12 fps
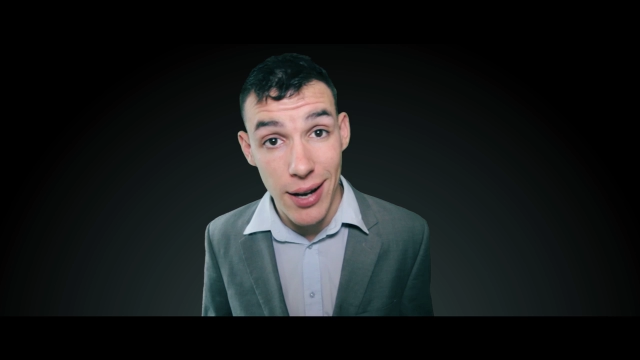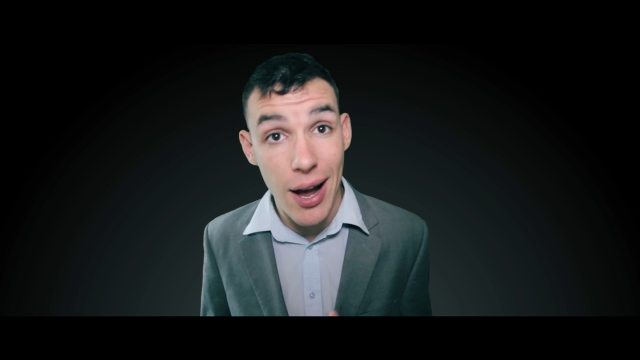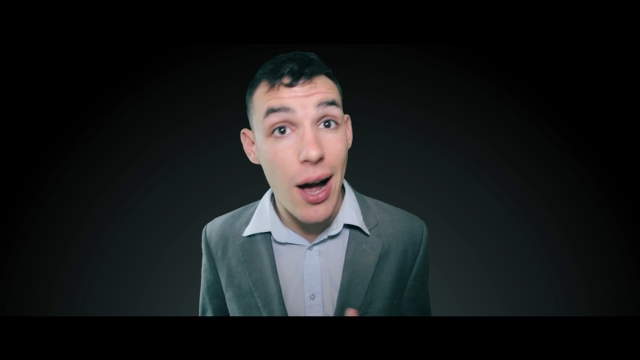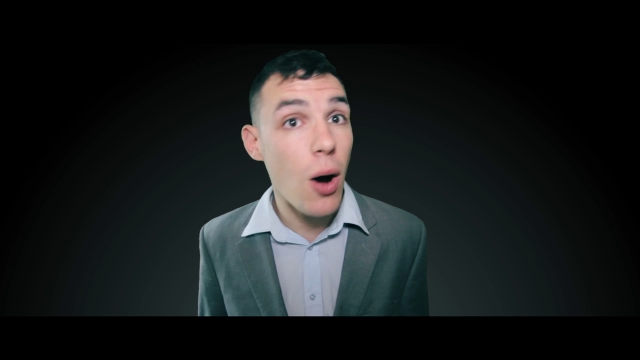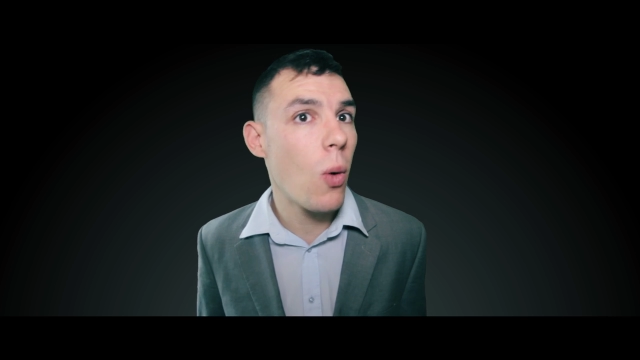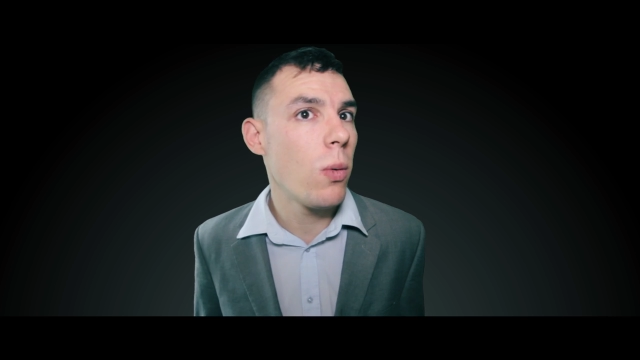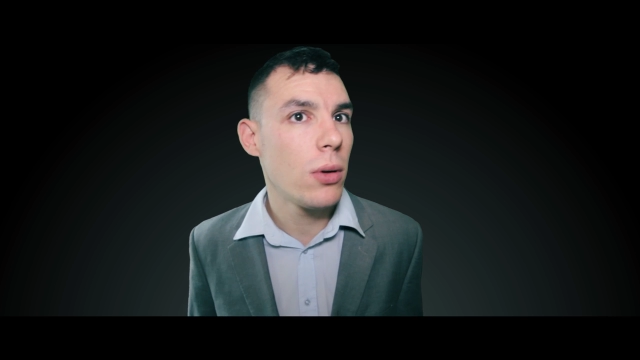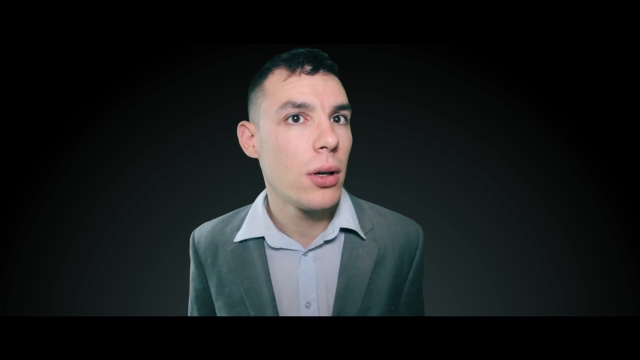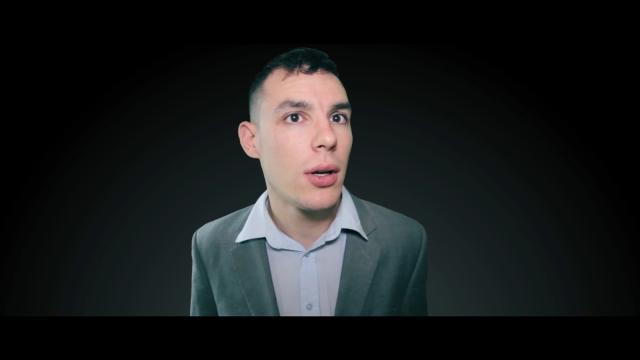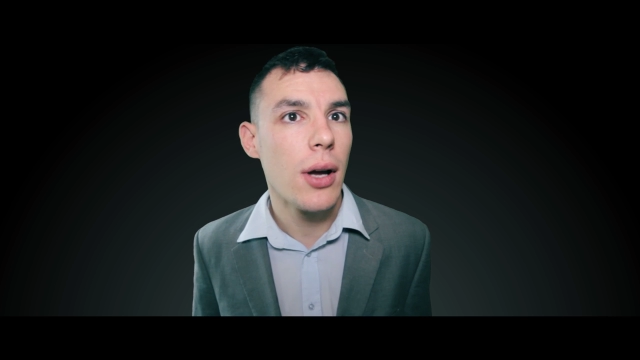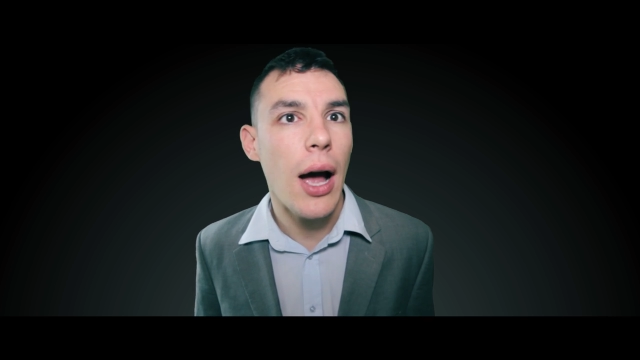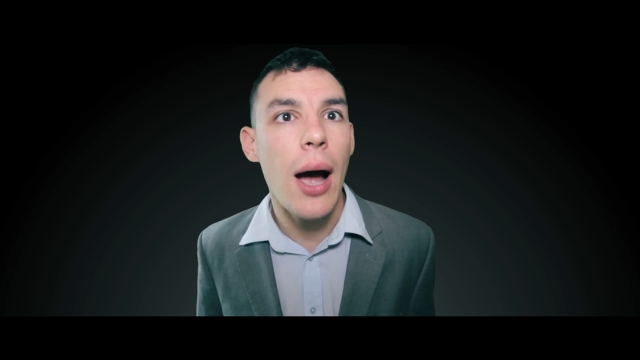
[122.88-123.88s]
how
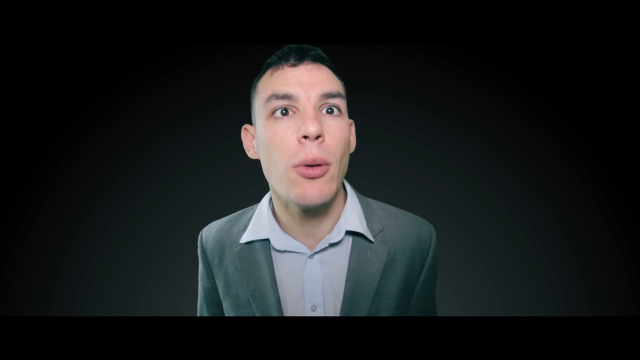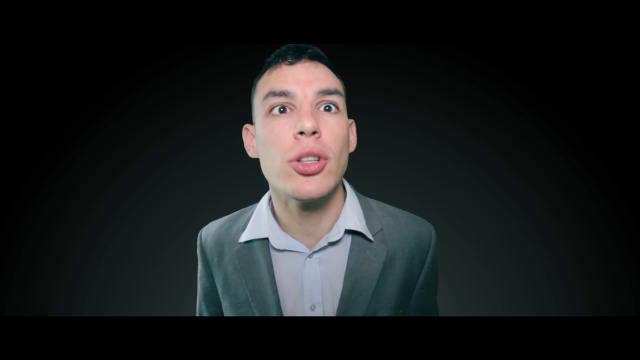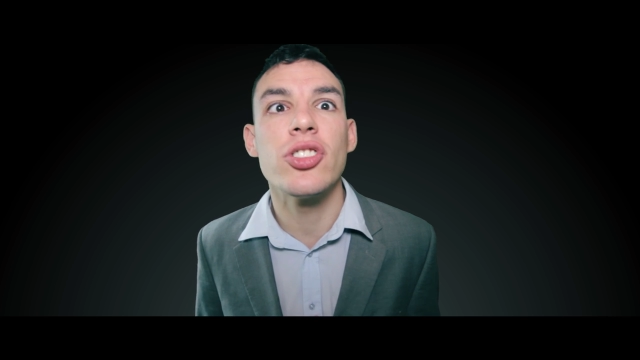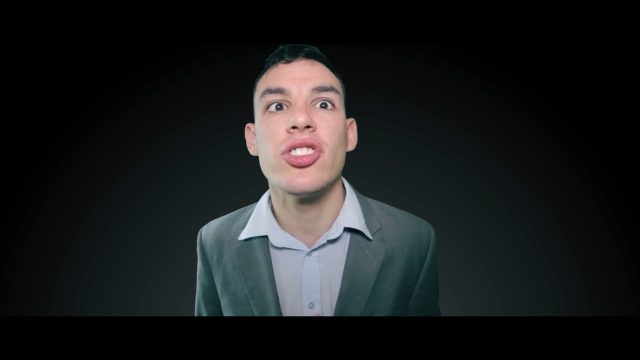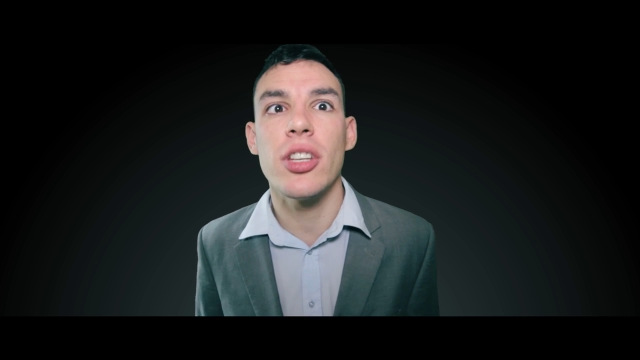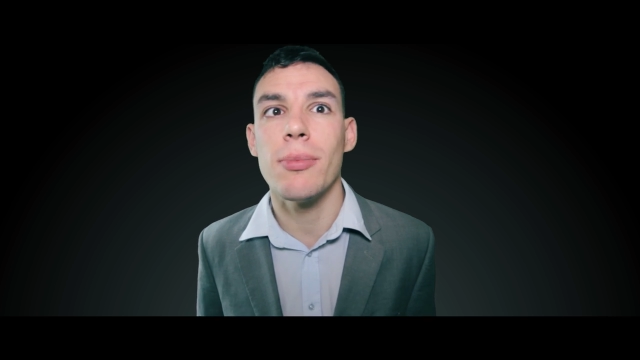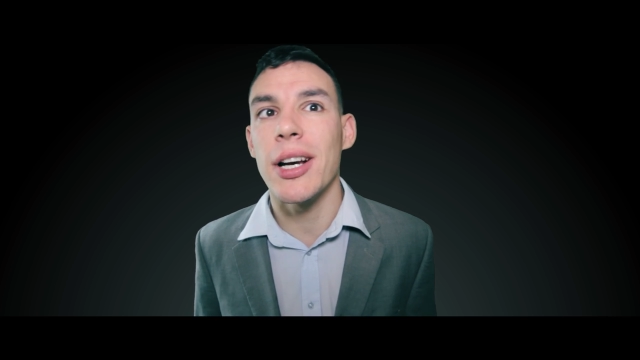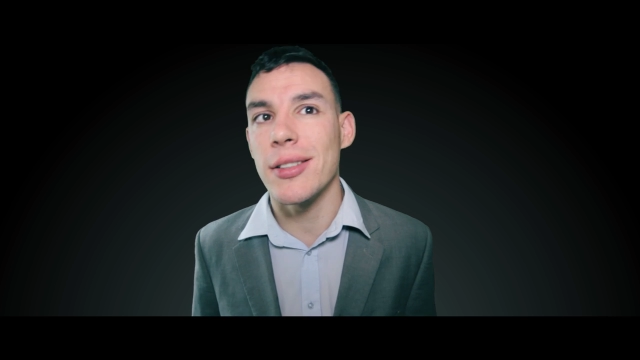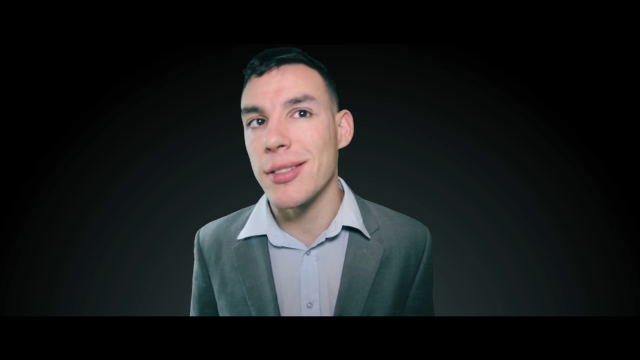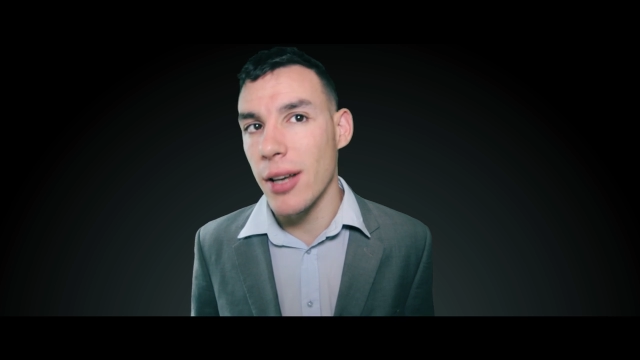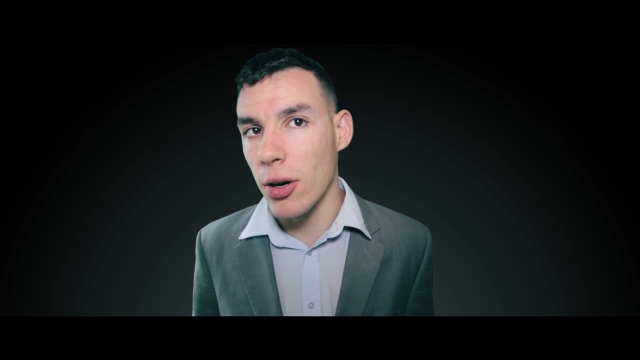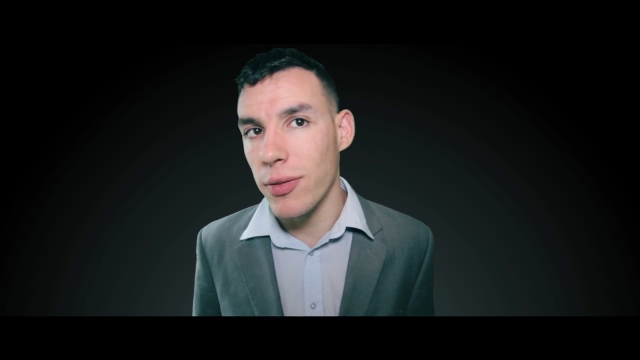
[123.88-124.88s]
I would see
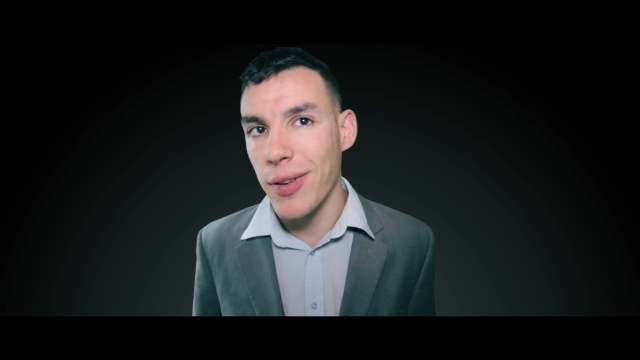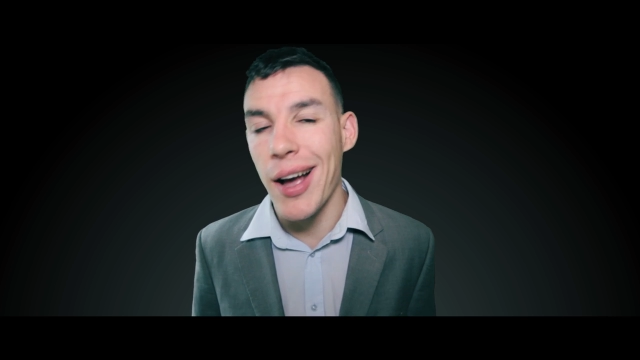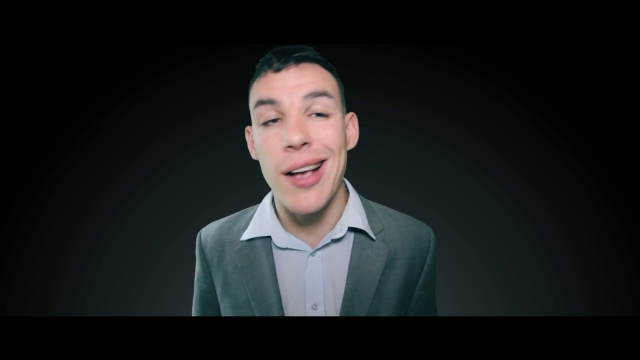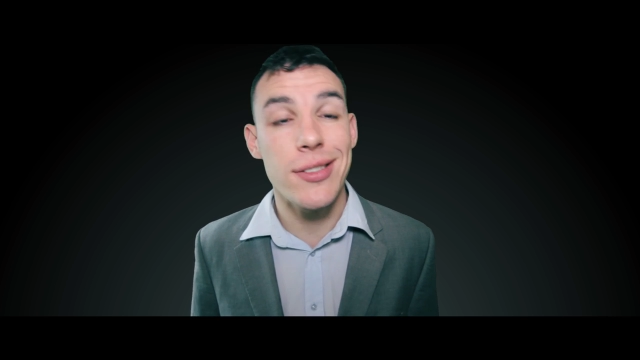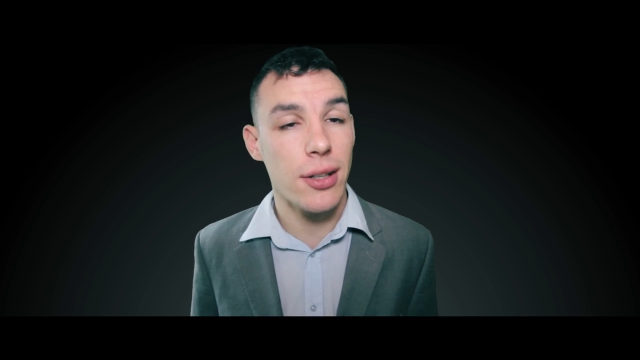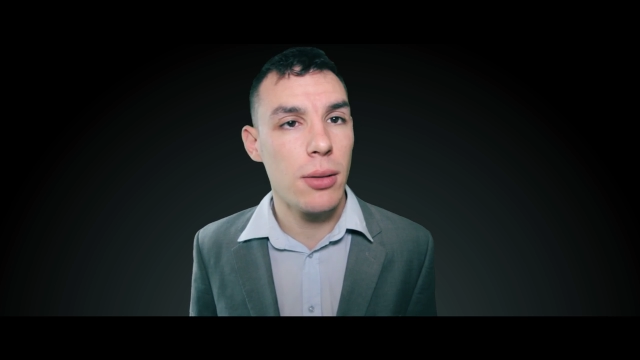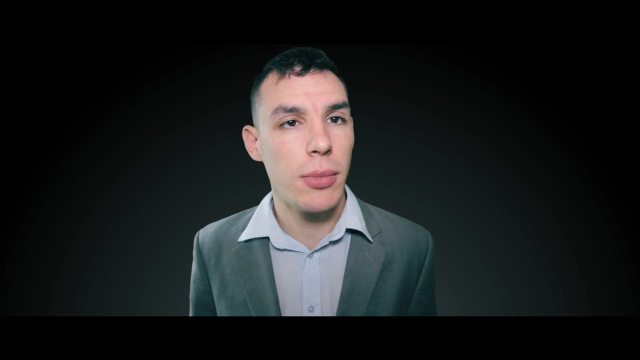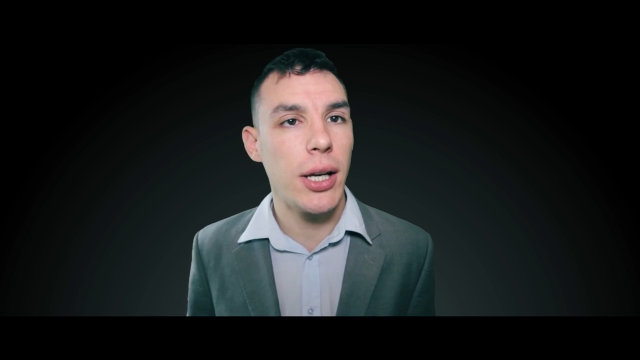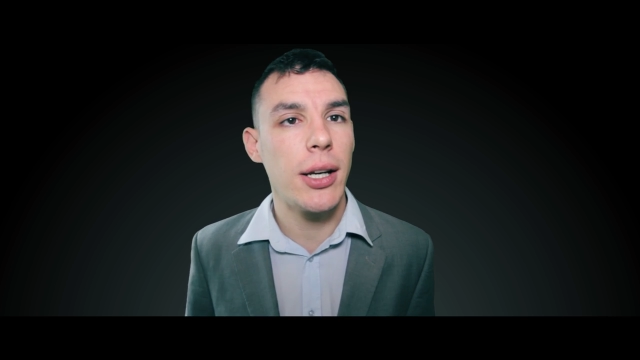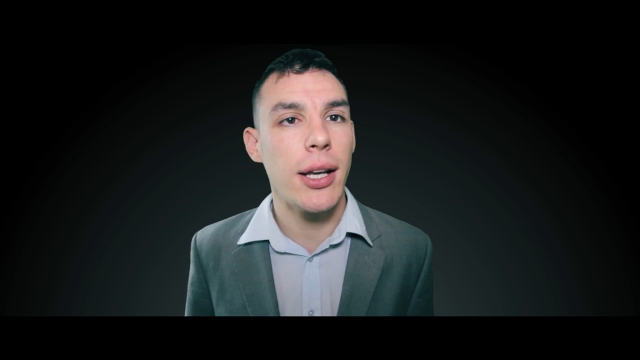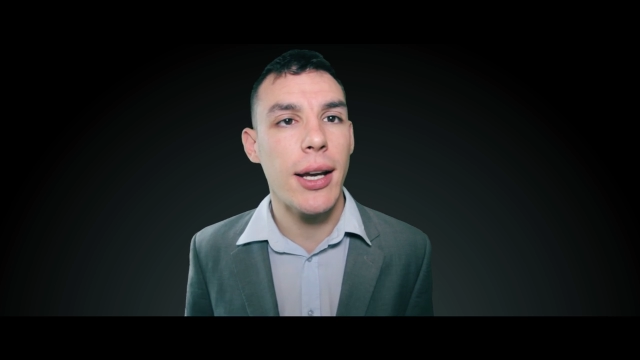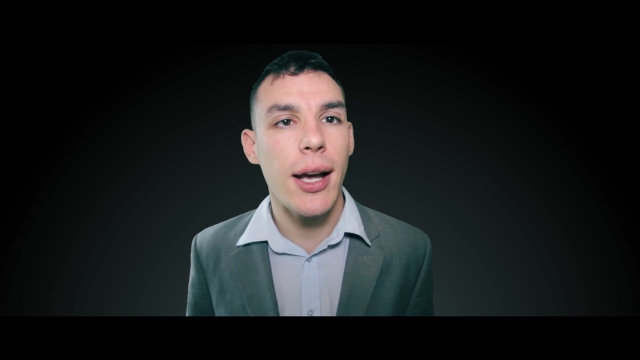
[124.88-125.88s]
myself as a
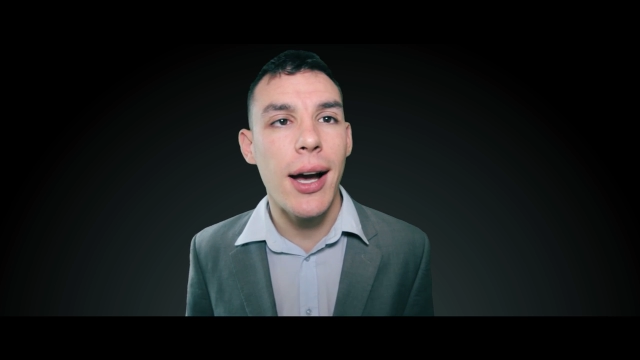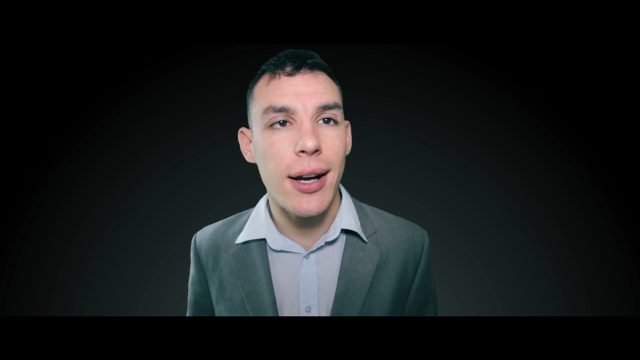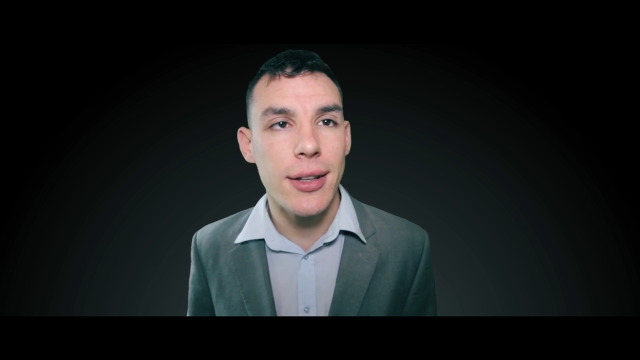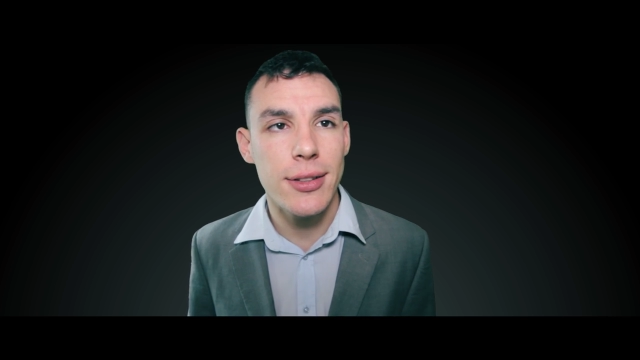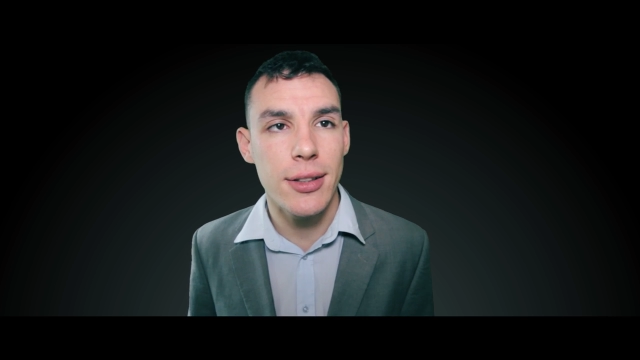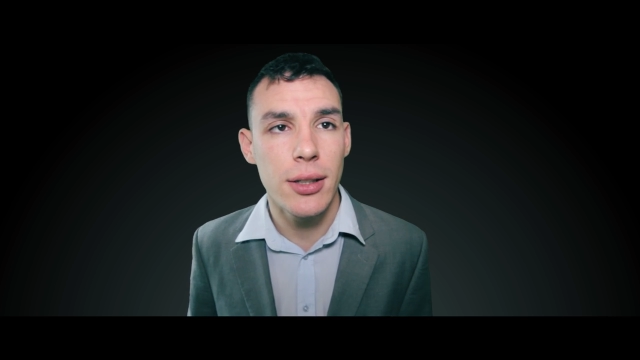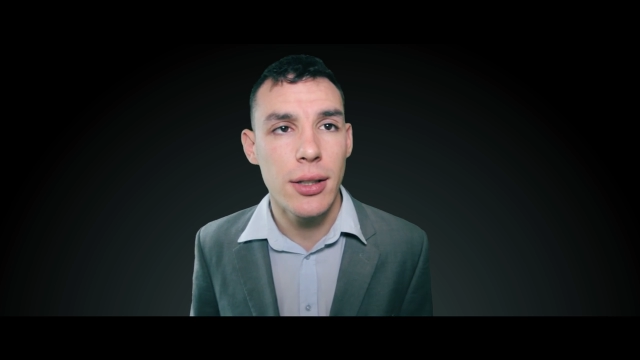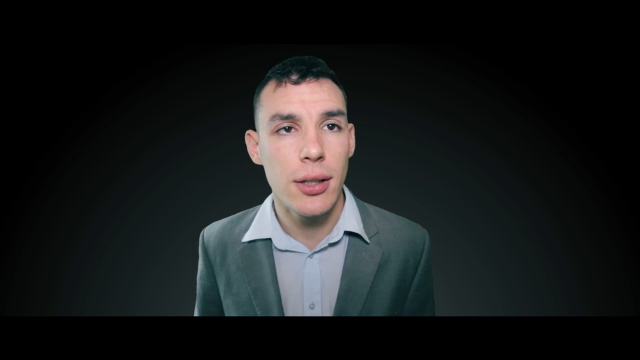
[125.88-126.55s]
comedic actor.